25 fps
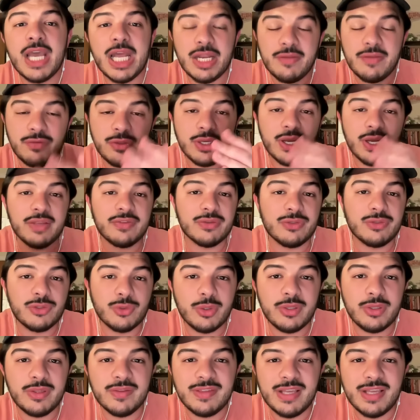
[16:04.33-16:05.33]
And if you guys
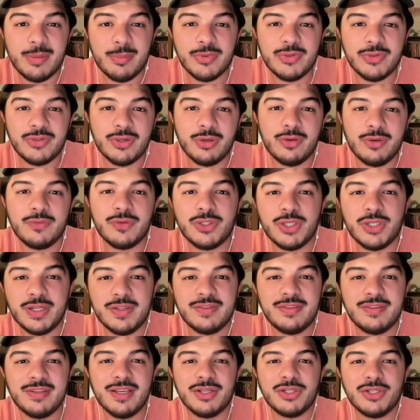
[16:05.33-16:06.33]
enjoyed this episode of Shea
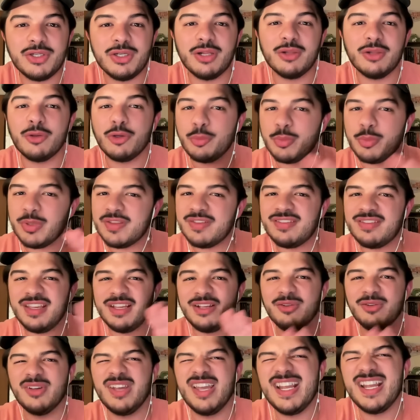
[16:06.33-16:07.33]
Station, a little bit
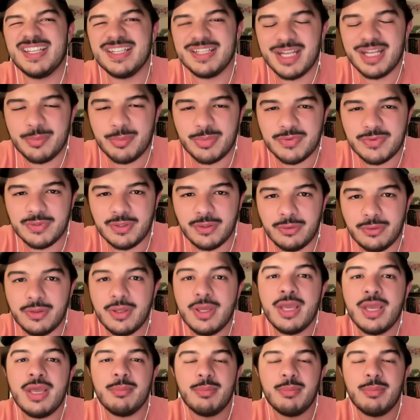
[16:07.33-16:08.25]
single-handed episode,